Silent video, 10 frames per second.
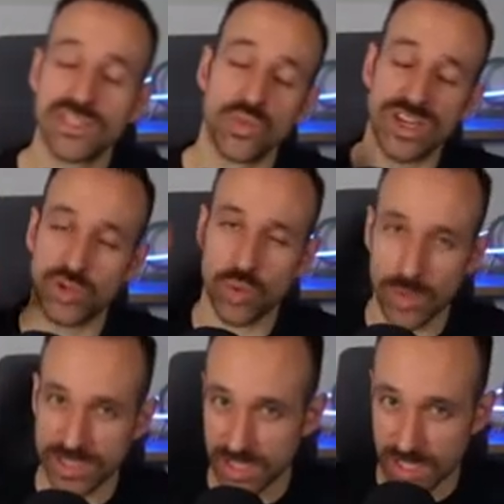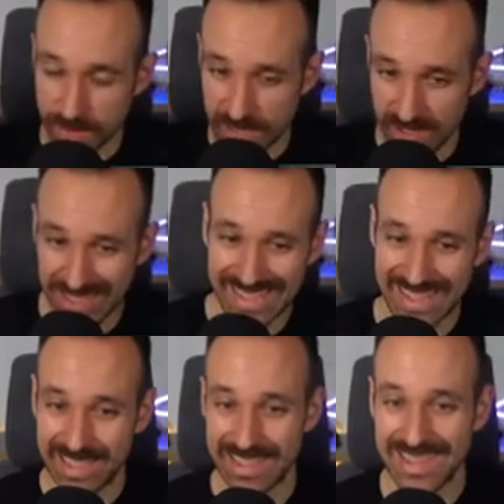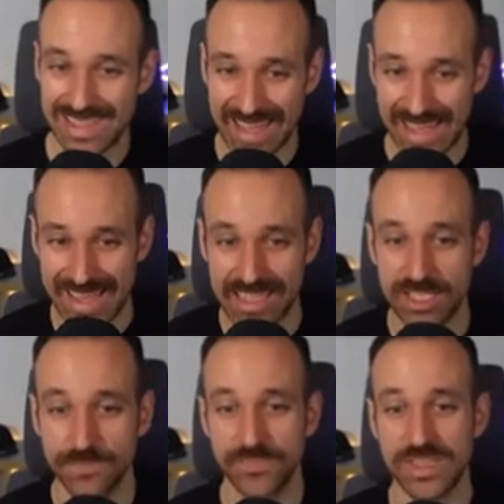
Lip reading: which we will talk about in the end.